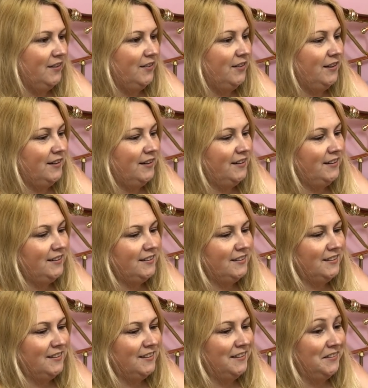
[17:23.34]
Alright.
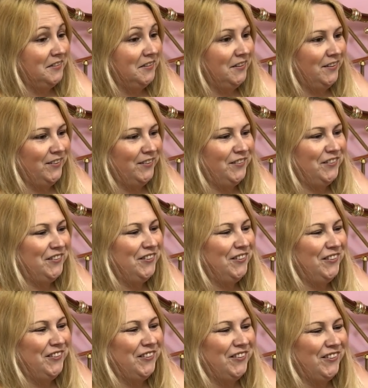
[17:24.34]

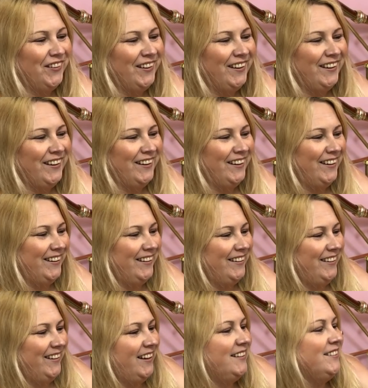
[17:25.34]
Ooh.
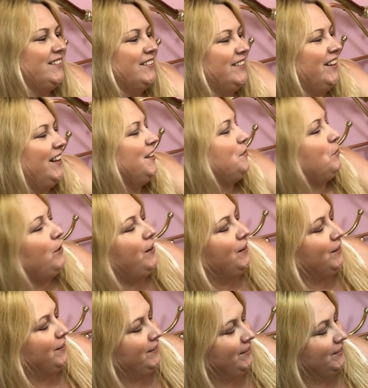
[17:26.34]
That's pretty
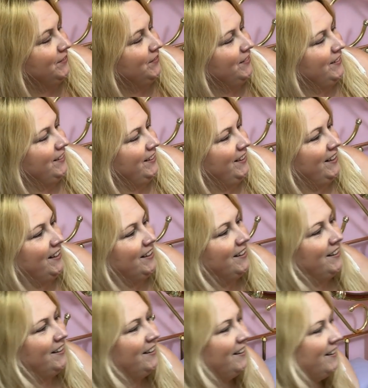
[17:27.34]
awesome. Look at that.
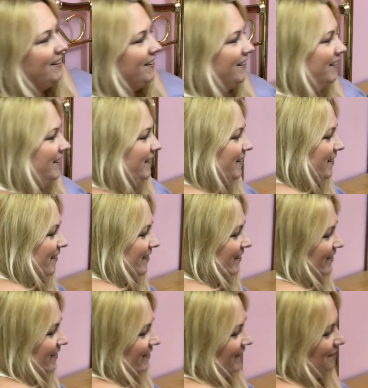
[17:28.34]

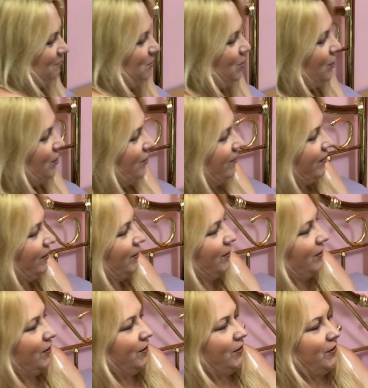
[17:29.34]
Move it
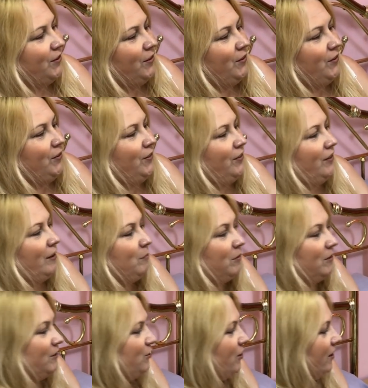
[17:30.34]
off. I'm
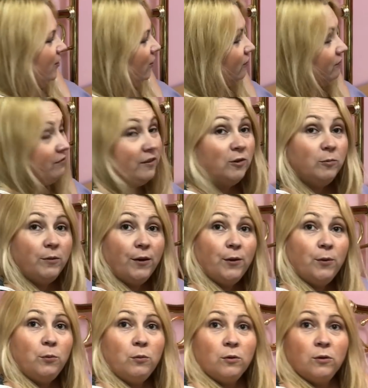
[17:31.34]
going to try not film
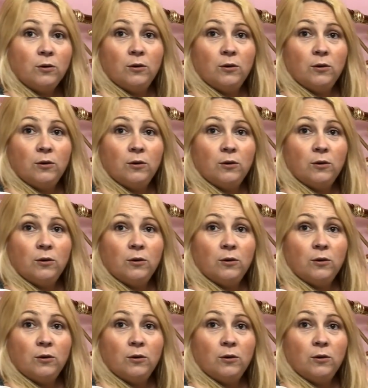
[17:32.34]
you.